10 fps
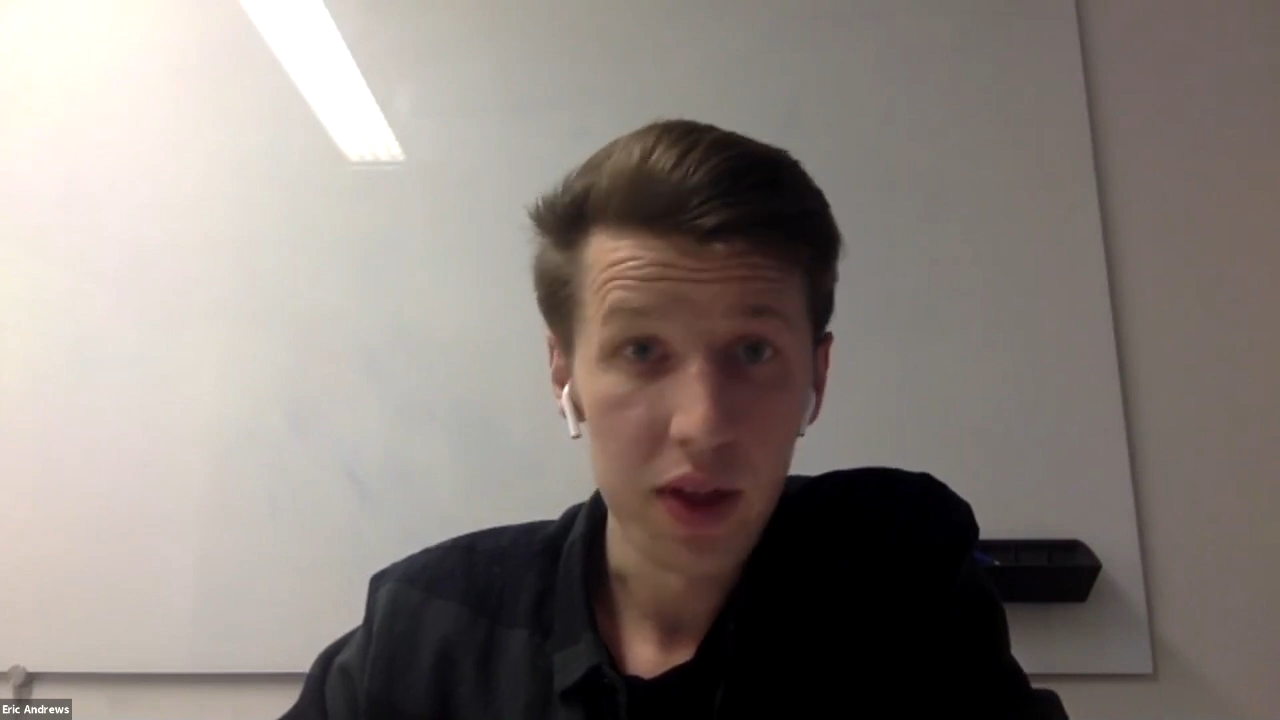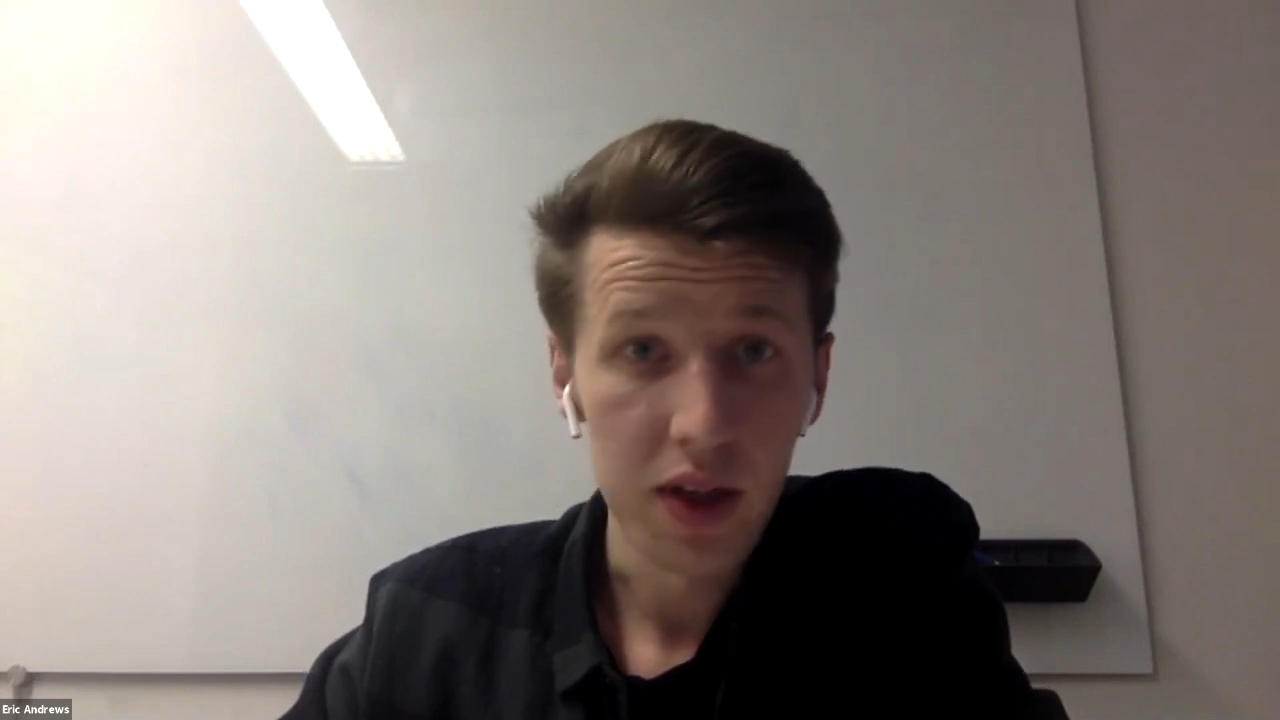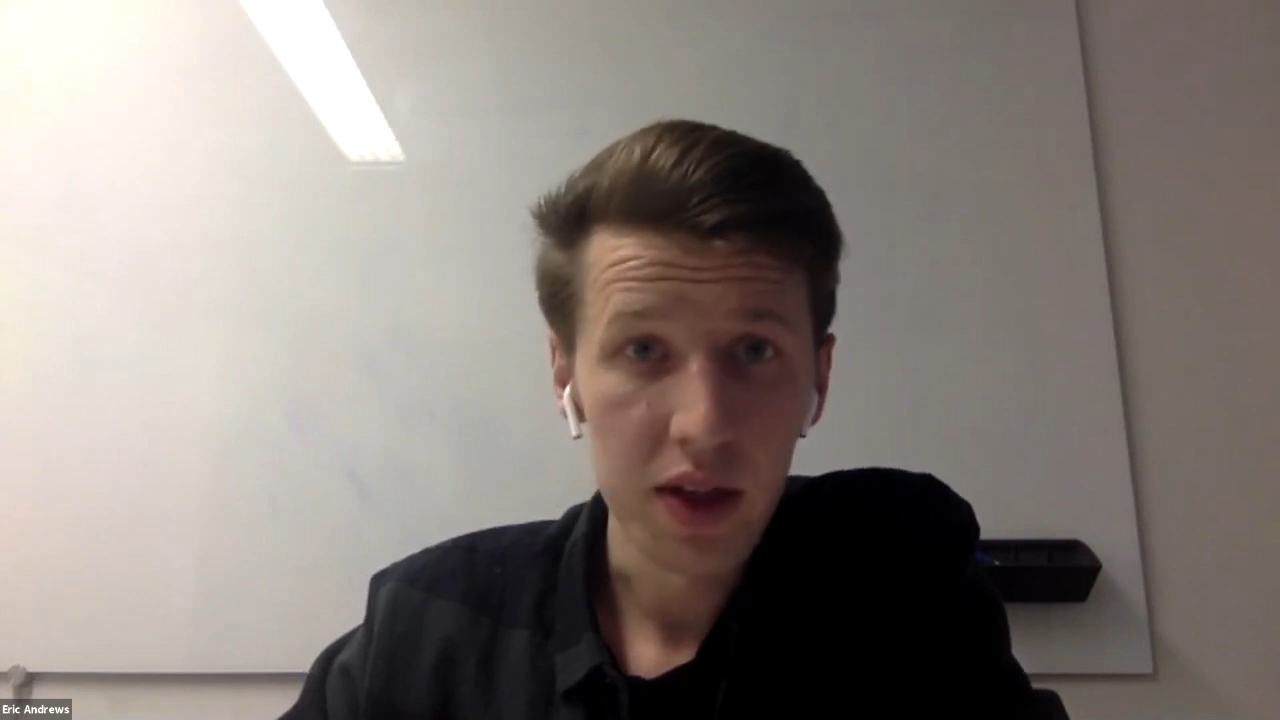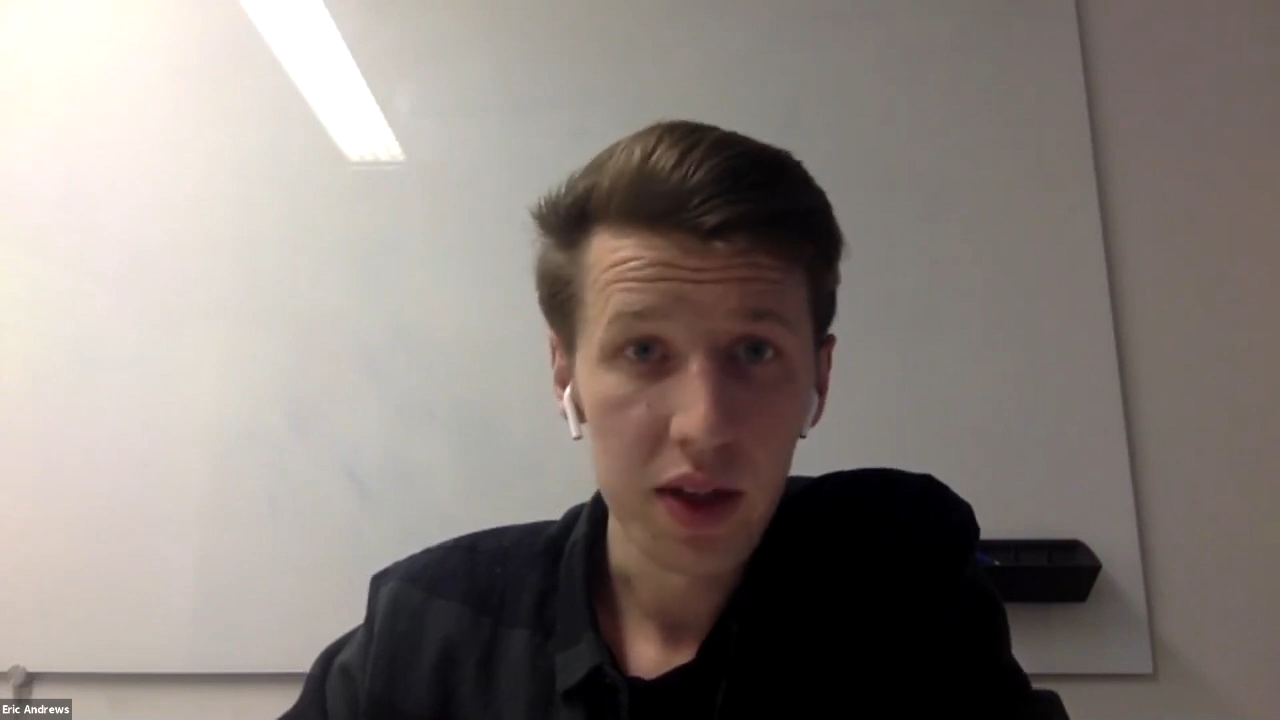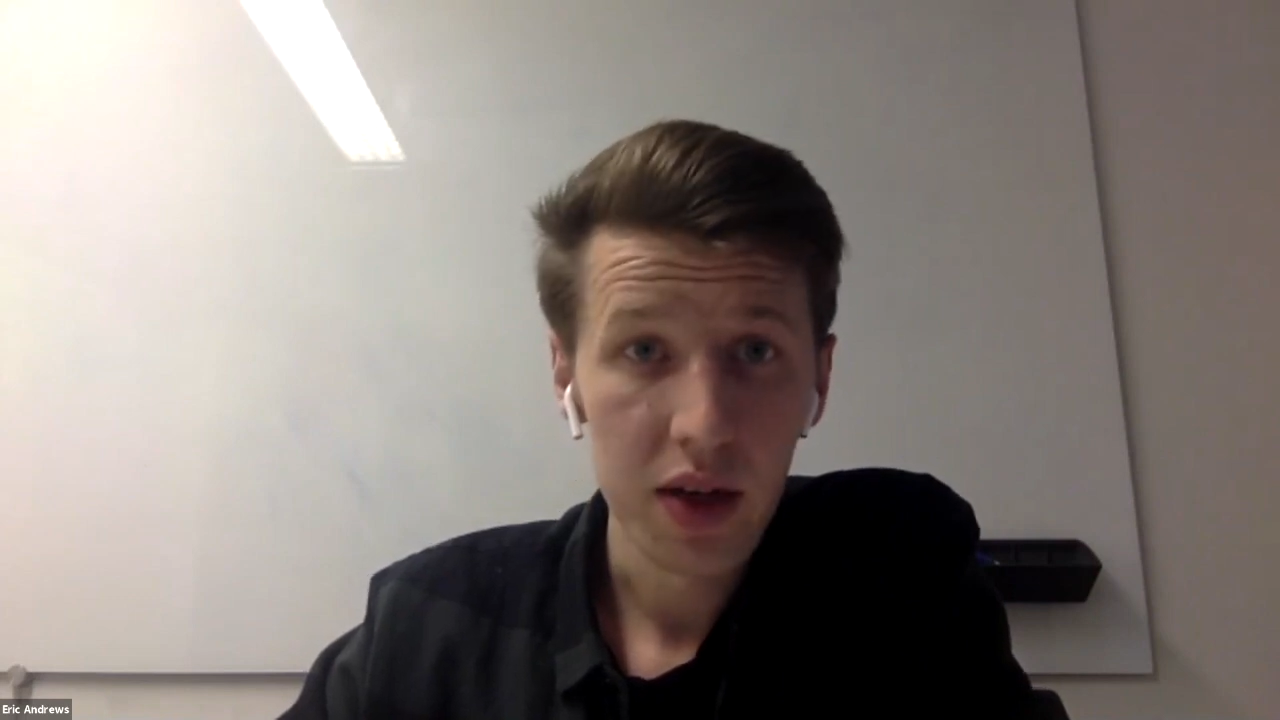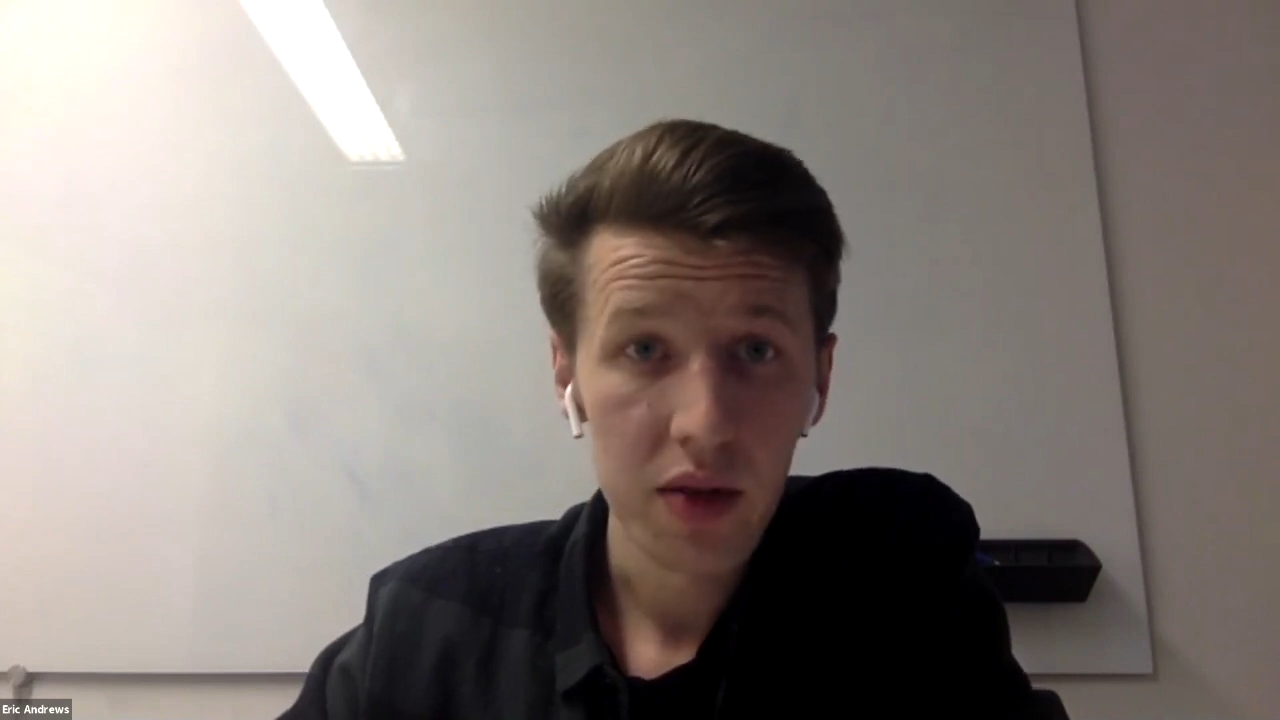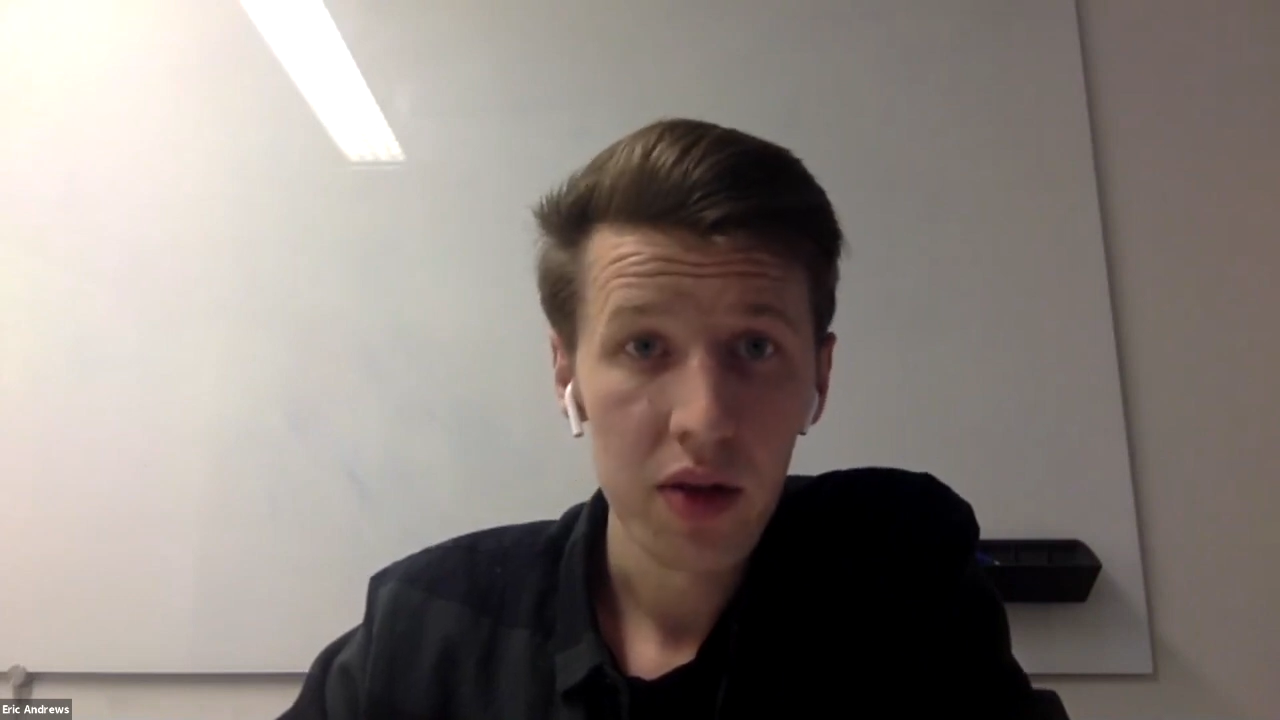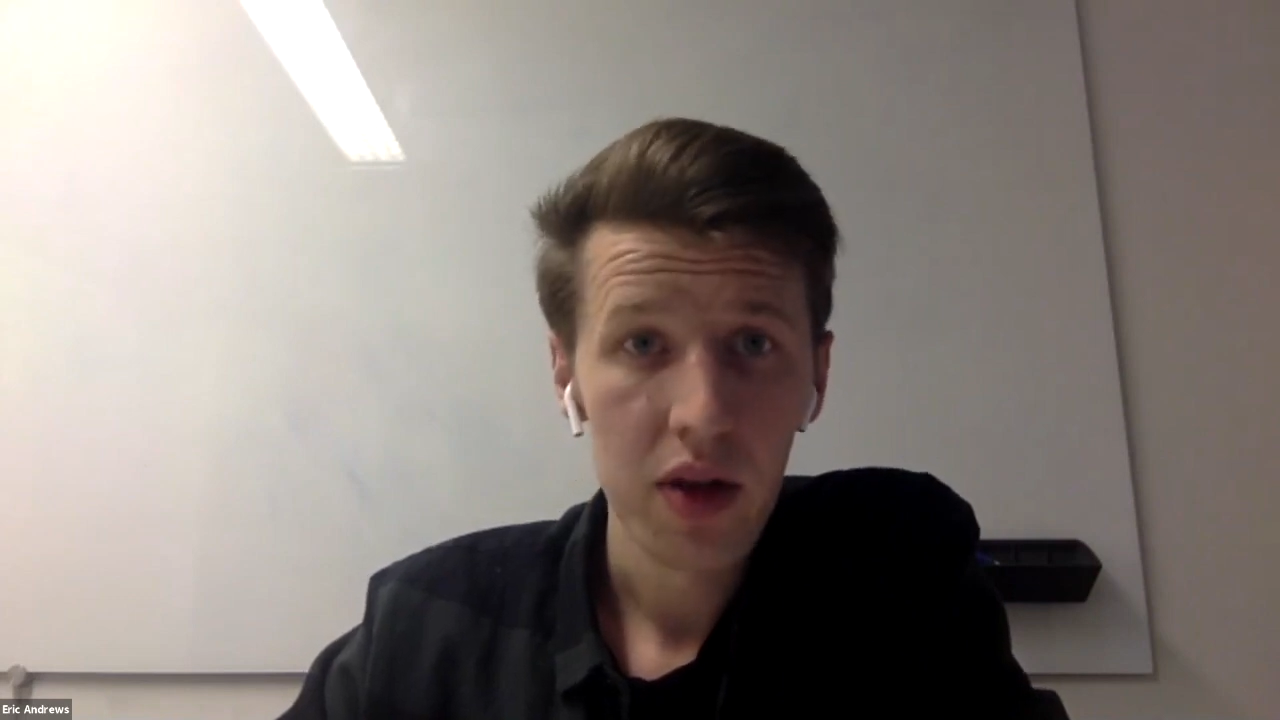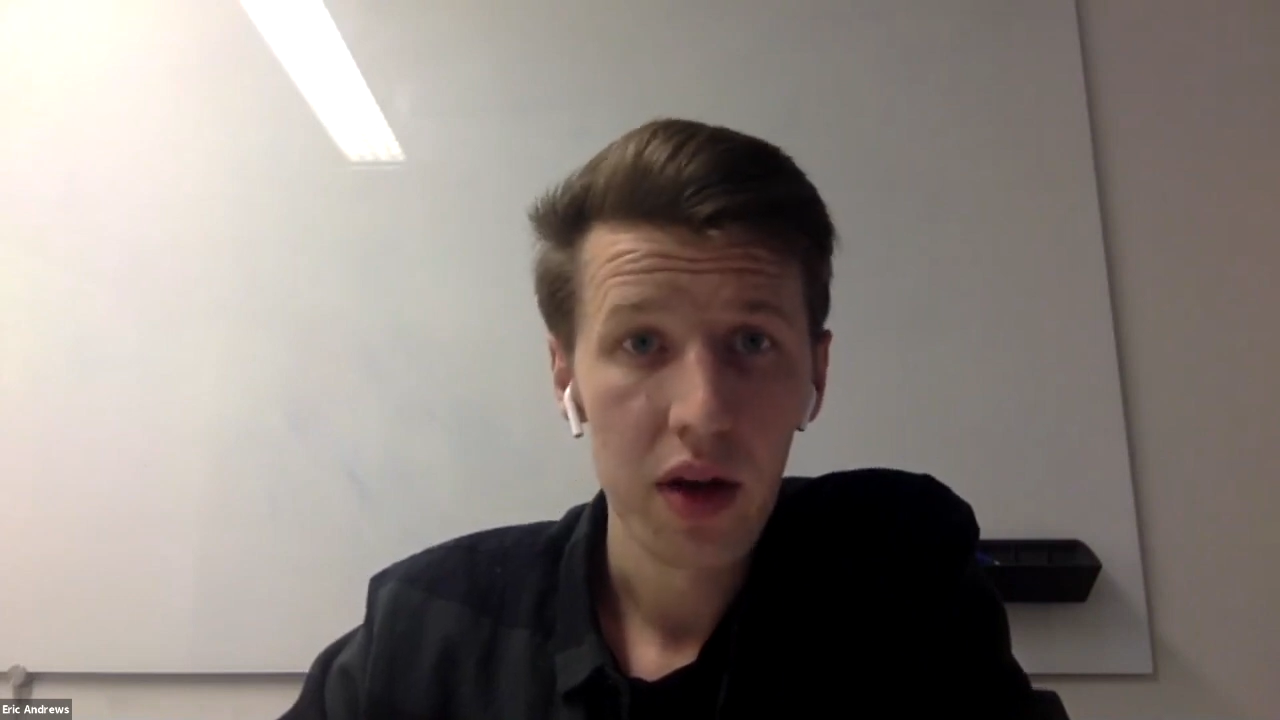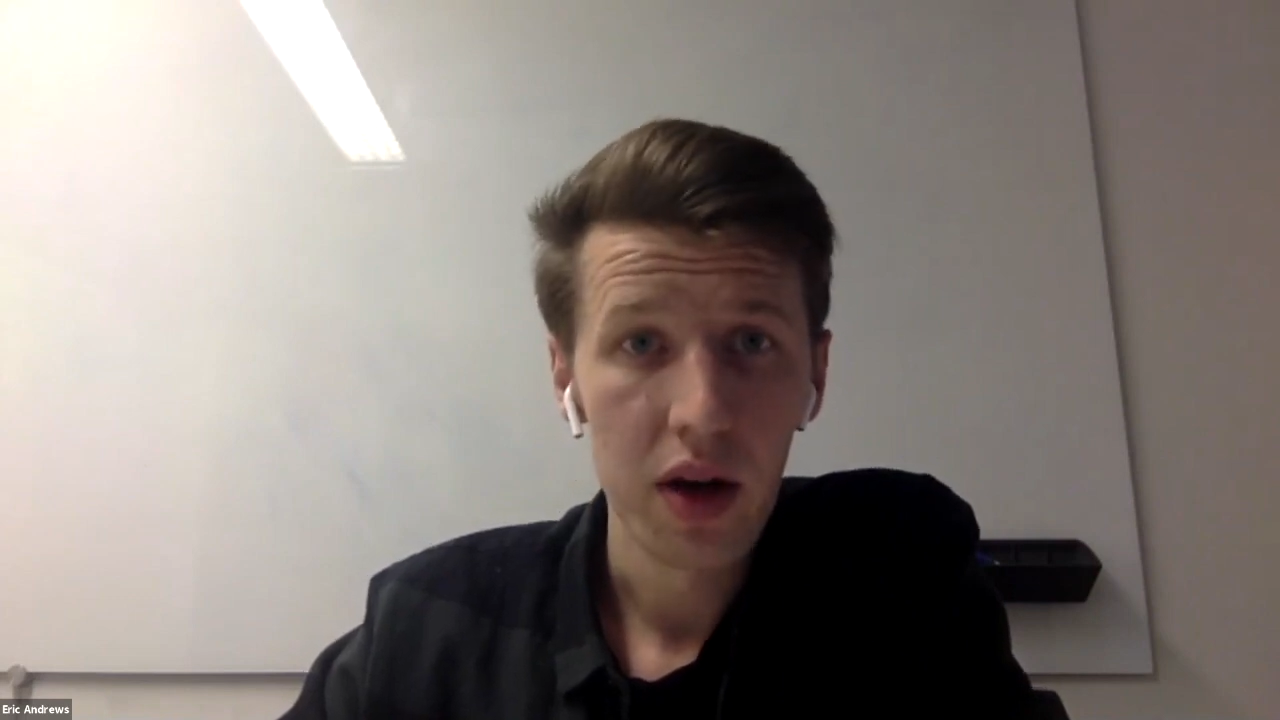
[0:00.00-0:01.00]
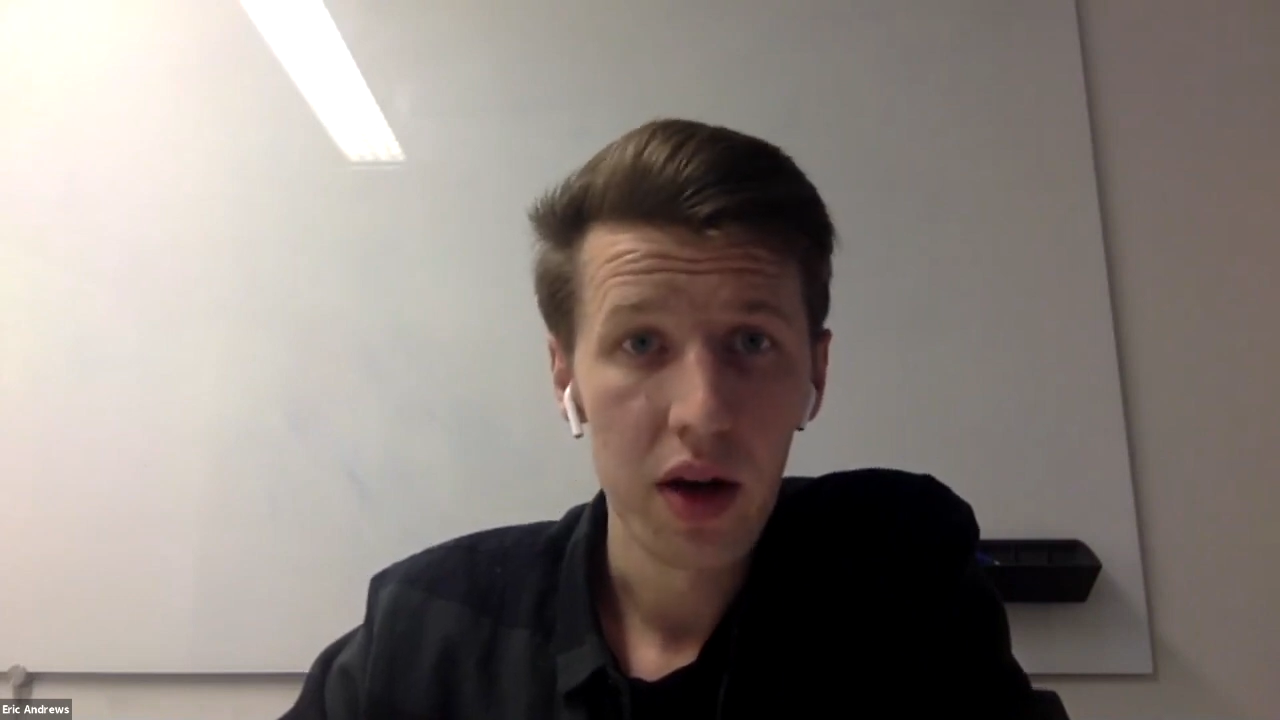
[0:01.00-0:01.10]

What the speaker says: detail now.